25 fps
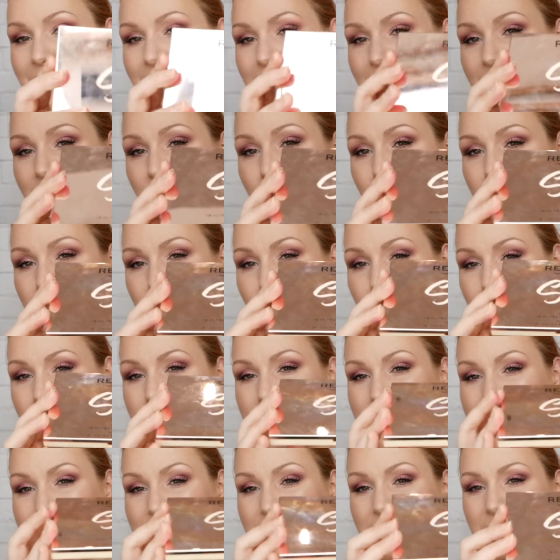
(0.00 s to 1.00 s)
So this was
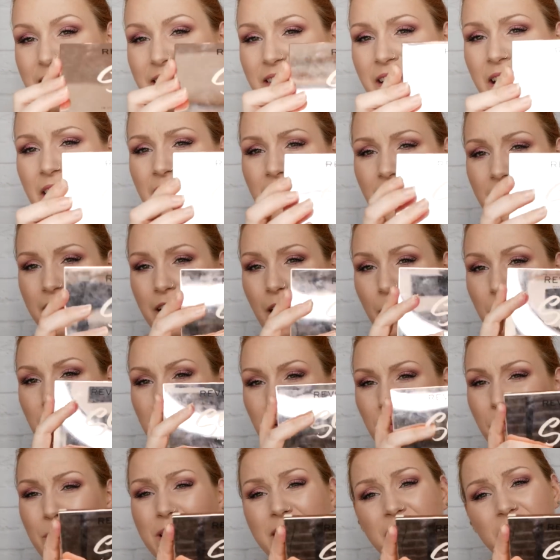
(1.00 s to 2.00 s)
released a
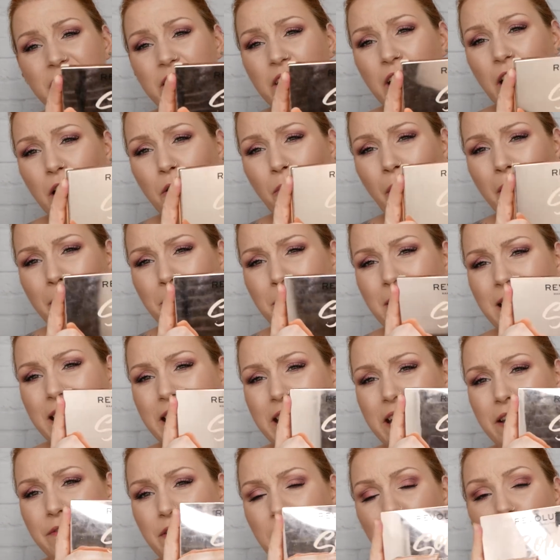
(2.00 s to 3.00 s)
couple of weeks ago, I
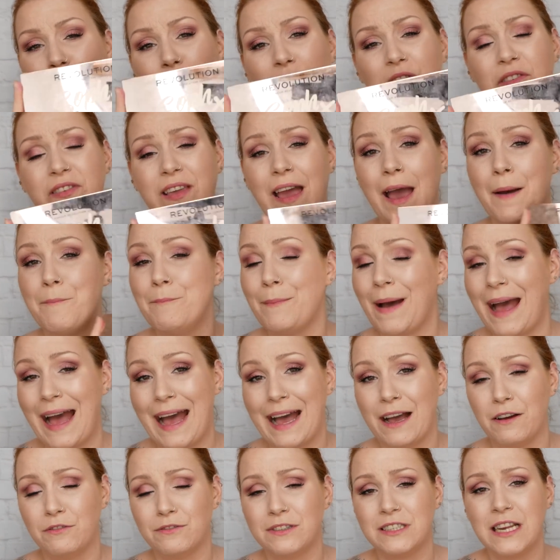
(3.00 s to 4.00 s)
believe. It cost
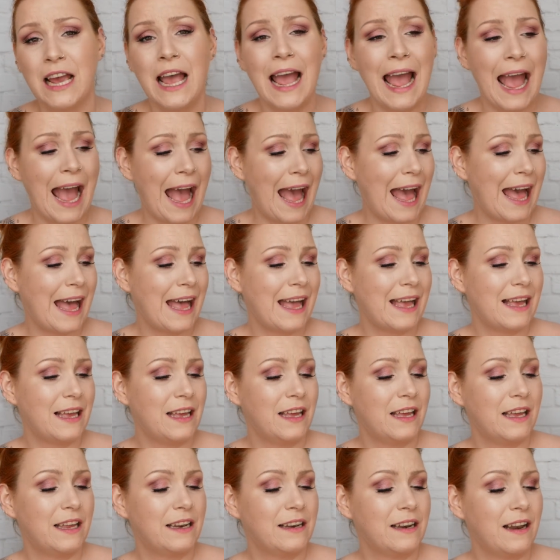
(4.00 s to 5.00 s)
£10
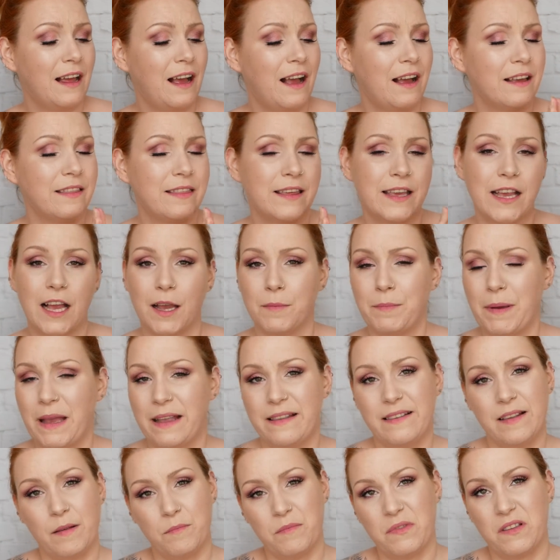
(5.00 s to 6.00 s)
and I think I
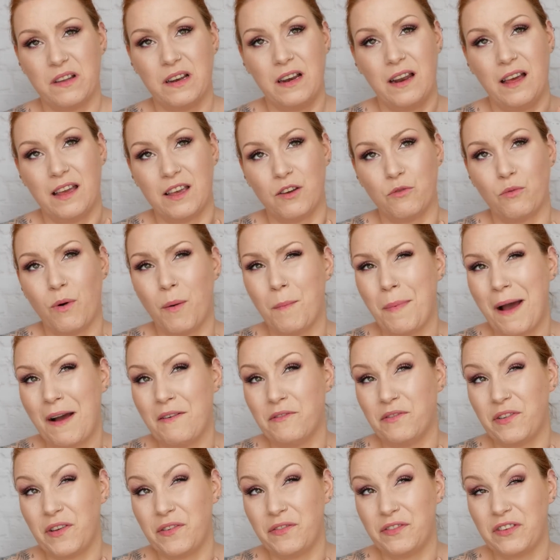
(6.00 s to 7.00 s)
paid something like
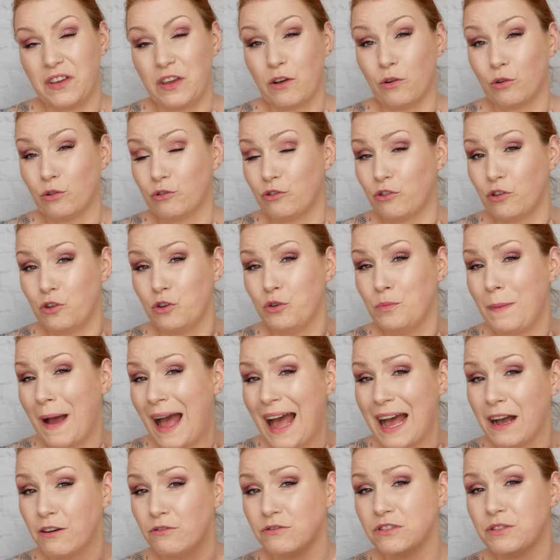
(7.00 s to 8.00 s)
£1.50 or
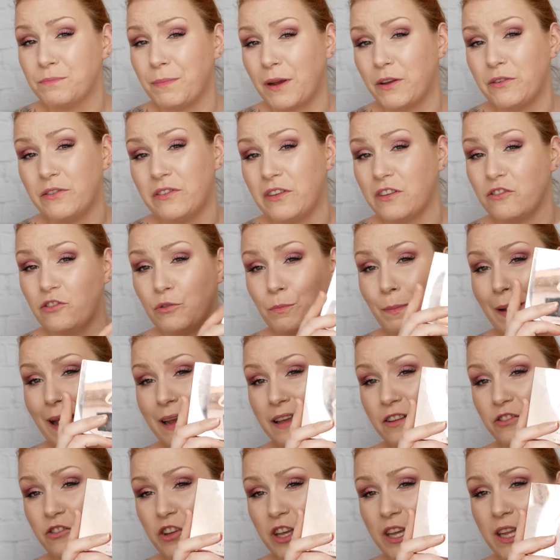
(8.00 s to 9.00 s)
£2 postage and
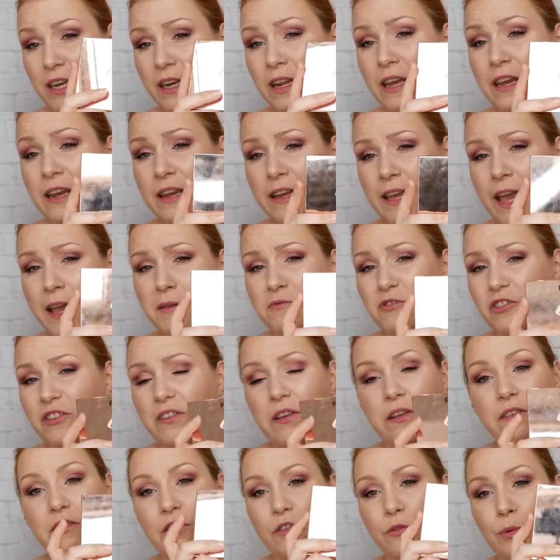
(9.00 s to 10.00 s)
packaging. Came
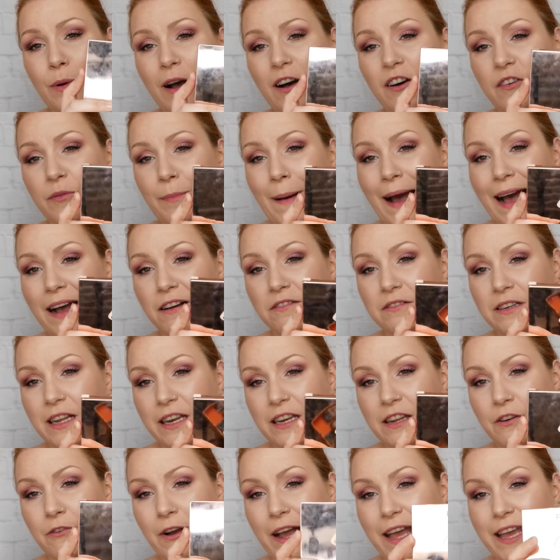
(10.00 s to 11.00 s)
just under £12
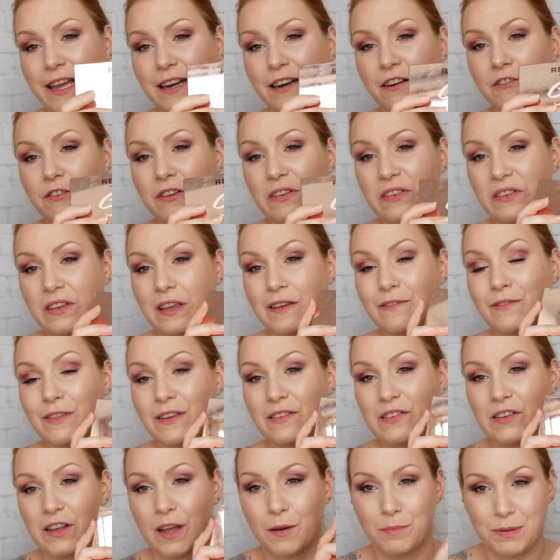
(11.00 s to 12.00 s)
anyway, and I received
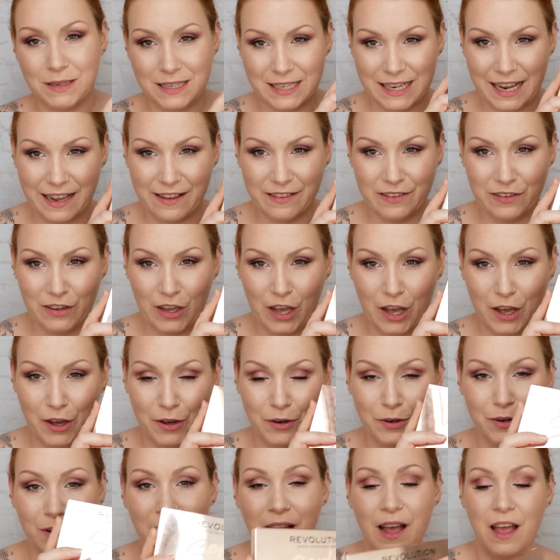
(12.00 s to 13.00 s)
this a couple of days
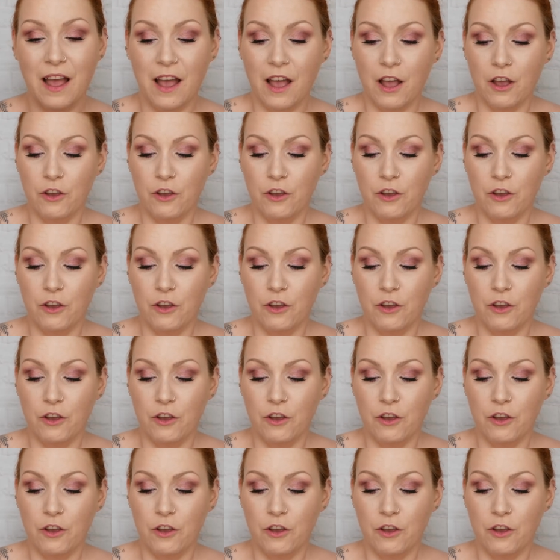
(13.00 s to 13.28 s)
ago.